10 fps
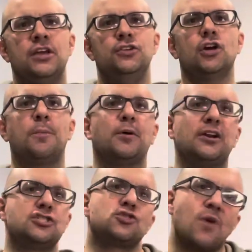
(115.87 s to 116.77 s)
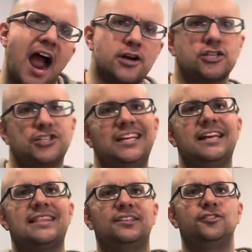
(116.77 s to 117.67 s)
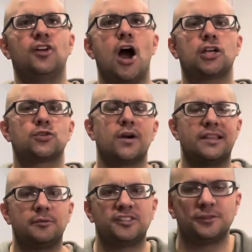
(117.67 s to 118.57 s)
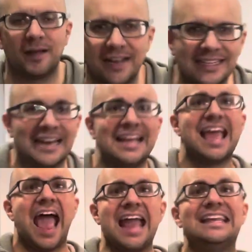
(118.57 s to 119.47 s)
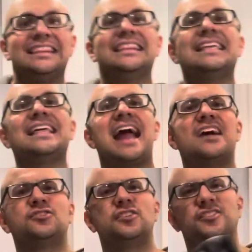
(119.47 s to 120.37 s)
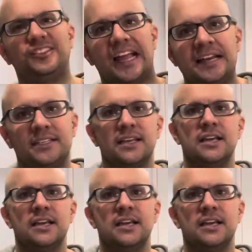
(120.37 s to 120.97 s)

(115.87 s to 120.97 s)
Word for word: You could put a dryer sheet in that sock drawer and they would smell like that. Anything that has a scent